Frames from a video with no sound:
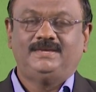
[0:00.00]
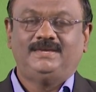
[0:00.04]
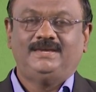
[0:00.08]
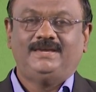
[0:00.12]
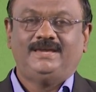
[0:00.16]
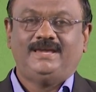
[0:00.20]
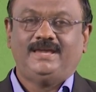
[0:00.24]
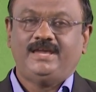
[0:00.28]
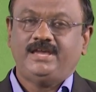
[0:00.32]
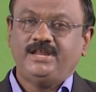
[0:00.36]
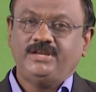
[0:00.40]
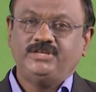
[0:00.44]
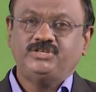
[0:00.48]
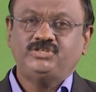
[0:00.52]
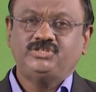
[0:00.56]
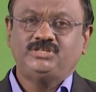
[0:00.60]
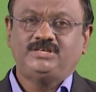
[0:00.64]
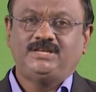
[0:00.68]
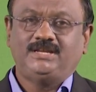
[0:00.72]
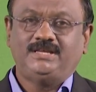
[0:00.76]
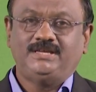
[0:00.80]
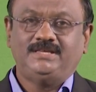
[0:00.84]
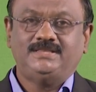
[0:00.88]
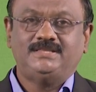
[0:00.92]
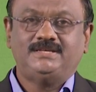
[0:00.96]

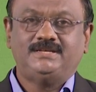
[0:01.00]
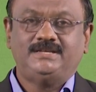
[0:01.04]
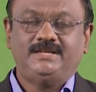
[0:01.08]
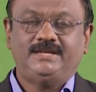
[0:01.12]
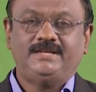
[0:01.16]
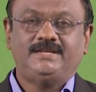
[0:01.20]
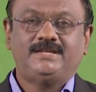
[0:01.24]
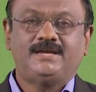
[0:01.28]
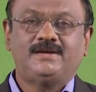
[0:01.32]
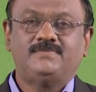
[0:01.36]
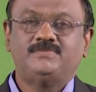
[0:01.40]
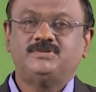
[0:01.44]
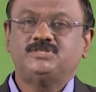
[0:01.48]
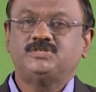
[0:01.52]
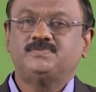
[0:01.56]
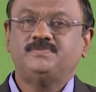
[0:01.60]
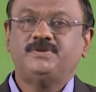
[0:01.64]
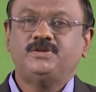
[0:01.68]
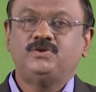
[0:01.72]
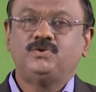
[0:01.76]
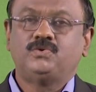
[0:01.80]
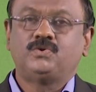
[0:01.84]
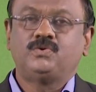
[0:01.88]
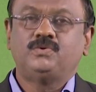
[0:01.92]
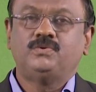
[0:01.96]
Initially, the data must be
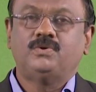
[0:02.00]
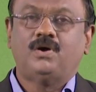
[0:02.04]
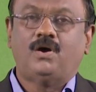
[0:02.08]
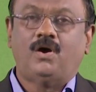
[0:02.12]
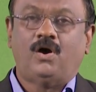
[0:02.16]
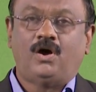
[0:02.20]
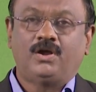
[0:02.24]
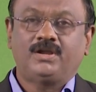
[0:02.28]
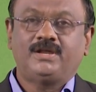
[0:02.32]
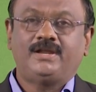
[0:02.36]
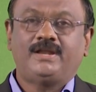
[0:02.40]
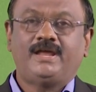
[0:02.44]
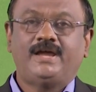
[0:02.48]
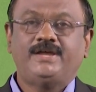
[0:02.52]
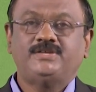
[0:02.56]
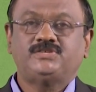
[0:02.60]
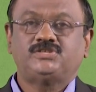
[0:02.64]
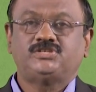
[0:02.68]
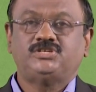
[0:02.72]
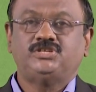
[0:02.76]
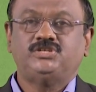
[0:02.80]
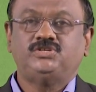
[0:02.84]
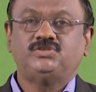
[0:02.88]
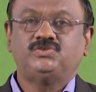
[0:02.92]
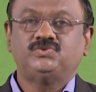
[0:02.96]

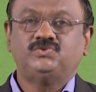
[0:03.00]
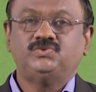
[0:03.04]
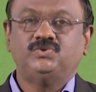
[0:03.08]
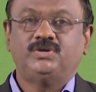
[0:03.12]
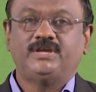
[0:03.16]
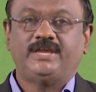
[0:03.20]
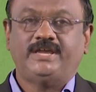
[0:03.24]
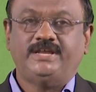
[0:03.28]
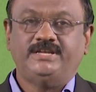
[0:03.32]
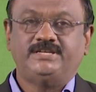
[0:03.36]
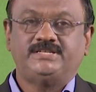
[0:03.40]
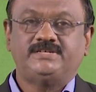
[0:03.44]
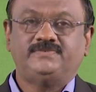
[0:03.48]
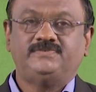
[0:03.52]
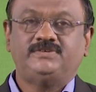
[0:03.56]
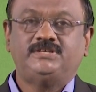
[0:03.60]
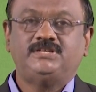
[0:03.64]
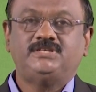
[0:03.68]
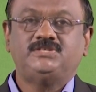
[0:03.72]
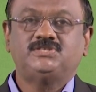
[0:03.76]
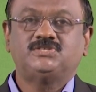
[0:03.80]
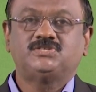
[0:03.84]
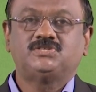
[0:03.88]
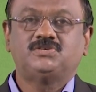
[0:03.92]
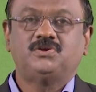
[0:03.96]
organized into
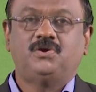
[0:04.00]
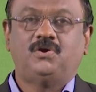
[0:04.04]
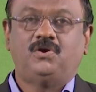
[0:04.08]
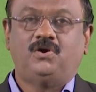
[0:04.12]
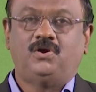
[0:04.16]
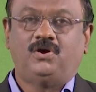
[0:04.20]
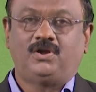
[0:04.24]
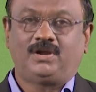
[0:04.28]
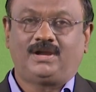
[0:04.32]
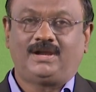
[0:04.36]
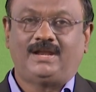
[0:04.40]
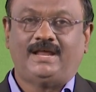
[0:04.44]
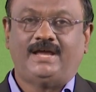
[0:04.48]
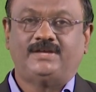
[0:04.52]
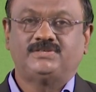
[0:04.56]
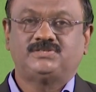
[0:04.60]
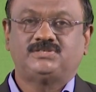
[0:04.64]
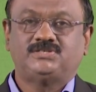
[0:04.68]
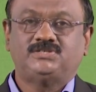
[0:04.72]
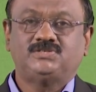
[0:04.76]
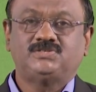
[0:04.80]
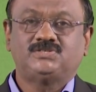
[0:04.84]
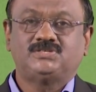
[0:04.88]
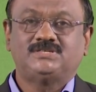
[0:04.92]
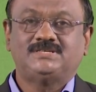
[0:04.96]
intervals or
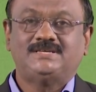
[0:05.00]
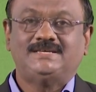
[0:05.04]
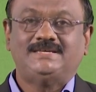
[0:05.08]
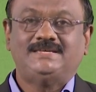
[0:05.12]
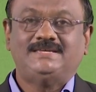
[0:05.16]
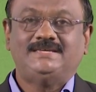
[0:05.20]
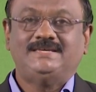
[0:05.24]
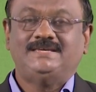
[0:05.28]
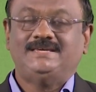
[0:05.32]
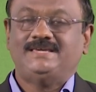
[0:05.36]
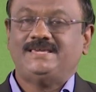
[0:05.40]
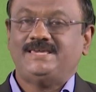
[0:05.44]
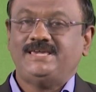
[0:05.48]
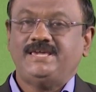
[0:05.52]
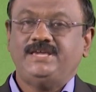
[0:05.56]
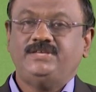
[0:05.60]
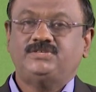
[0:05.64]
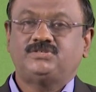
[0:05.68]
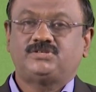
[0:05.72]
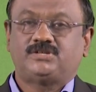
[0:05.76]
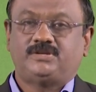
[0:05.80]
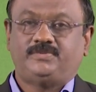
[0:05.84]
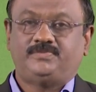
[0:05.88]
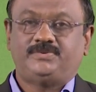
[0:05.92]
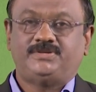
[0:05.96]
classes,
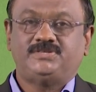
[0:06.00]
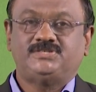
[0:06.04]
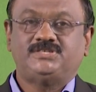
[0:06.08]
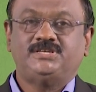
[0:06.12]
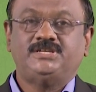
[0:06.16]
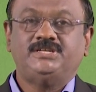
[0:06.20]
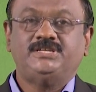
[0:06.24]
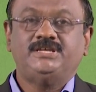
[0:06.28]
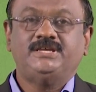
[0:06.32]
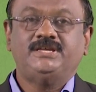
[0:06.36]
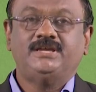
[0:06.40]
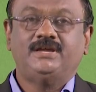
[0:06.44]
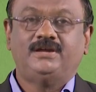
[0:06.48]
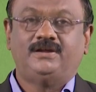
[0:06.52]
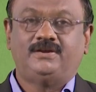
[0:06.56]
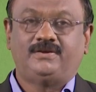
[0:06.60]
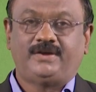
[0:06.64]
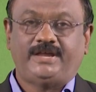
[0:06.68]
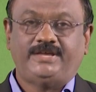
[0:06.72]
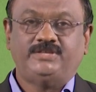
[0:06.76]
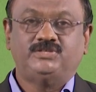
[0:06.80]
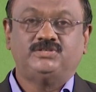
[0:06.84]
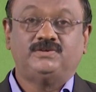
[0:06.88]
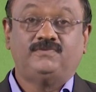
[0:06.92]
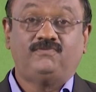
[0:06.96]
each representing a
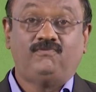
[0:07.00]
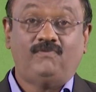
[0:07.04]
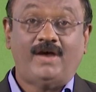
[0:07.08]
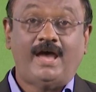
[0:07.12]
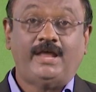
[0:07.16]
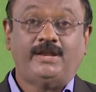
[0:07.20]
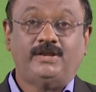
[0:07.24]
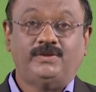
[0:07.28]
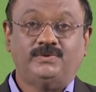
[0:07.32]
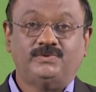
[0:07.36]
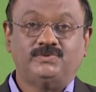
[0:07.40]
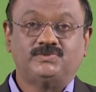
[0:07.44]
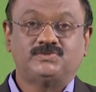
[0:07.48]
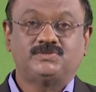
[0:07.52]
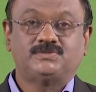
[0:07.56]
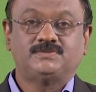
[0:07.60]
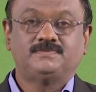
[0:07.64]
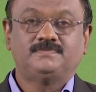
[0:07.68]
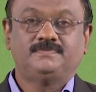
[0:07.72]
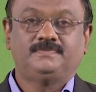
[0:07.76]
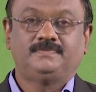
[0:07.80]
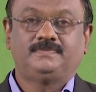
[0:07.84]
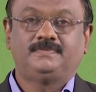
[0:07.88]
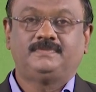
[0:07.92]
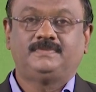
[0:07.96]
range of values.
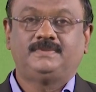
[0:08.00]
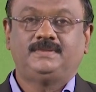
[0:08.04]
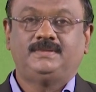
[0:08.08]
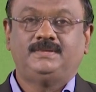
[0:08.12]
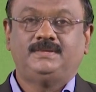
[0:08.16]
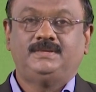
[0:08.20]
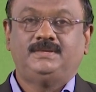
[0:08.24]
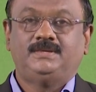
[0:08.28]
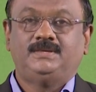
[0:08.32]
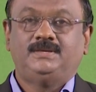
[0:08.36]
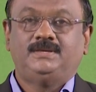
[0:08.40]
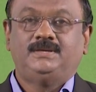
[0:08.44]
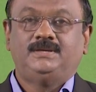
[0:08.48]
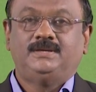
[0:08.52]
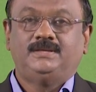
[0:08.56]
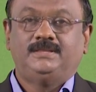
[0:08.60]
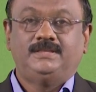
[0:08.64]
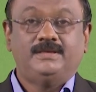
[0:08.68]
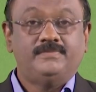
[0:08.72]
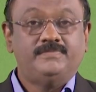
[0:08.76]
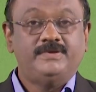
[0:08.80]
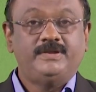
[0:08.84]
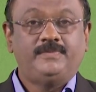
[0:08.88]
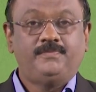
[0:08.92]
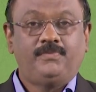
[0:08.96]
The
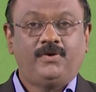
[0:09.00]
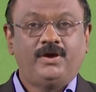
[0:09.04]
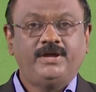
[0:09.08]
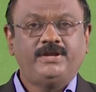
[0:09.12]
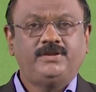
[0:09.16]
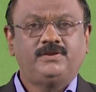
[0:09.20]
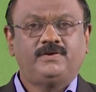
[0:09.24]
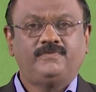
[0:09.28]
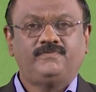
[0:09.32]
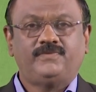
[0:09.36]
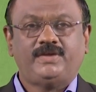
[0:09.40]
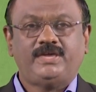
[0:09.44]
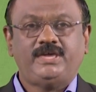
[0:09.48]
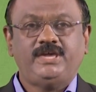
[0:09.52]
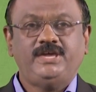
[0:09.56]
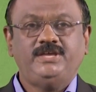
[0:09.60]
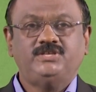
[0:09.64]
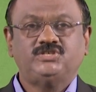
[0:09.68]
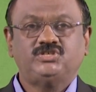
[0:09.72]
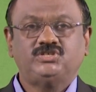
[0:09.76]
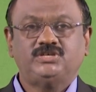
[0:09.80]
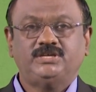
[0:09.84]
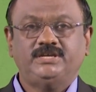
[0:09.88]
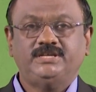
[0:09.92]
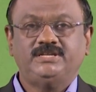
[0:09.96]
midpoint of
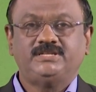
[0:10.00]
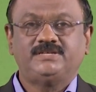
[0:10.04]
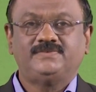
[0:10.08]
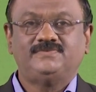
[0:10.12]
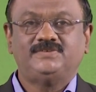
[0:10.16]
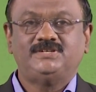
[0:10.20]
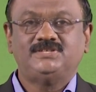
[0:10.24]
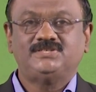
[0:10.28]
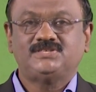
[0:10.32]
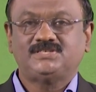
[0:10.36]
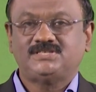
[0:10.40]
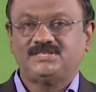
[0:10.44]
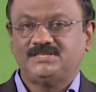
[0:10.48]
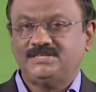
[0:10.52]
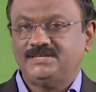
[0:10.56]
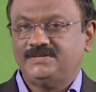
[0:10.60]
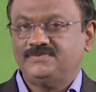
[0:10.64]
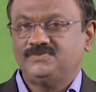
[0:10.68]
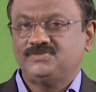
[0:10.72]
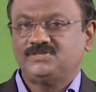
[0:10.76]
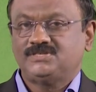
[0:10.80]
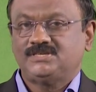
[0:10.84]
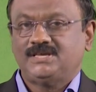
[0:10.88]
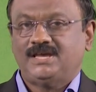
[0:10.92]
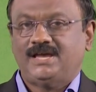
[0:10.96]
each interval
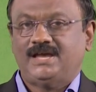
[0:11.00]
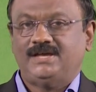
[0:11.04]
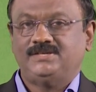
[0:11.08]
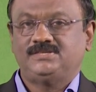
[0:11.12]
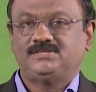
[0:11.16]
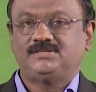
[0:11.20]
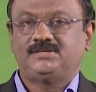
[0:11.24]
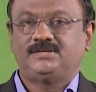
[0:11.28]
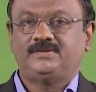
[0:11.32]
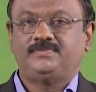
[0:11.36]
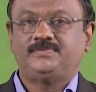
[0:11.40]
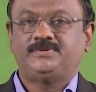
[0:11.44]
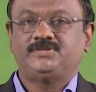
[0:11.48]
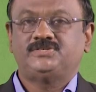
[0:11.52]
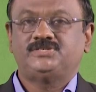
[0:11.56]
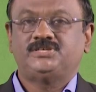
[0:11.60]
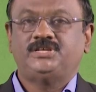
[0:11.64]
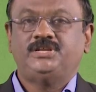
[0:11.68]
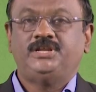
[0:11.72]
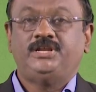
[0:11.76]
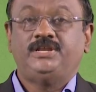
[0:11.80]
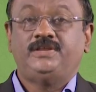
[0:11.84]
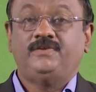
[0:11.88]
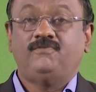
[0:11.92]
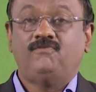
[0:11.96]
serves as a
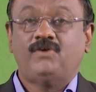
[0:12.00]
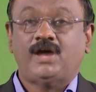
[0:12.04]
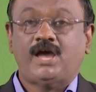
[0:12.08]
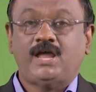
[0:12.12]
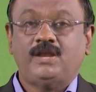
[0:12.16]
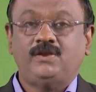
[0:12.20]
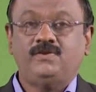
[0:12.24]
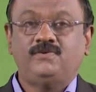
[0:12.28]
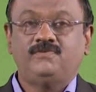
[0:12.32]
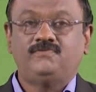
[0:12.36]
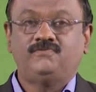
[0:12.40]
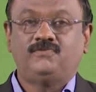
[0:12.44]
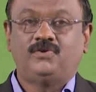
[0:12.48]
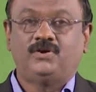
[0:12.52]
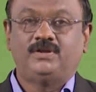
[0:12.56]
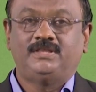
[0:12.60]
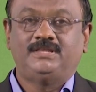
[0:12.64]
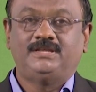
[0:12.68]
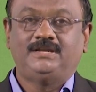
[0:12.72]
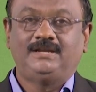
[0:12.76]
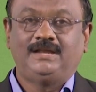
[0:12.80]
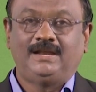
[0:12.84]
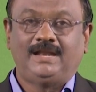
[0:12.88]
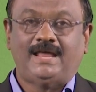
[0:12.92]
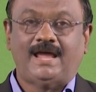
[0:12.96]
representative value for
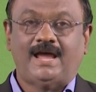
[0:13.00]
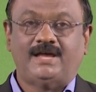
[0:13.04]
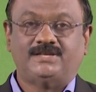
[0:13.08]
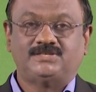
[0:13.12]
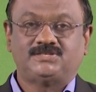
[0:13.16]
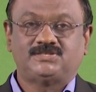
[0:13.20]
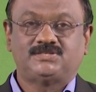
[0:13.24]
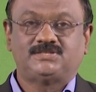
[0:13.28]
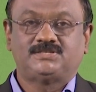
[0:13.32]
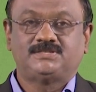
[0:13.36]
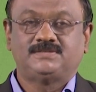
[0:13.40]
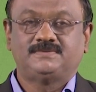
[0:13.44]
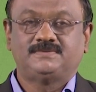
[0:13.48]
that class.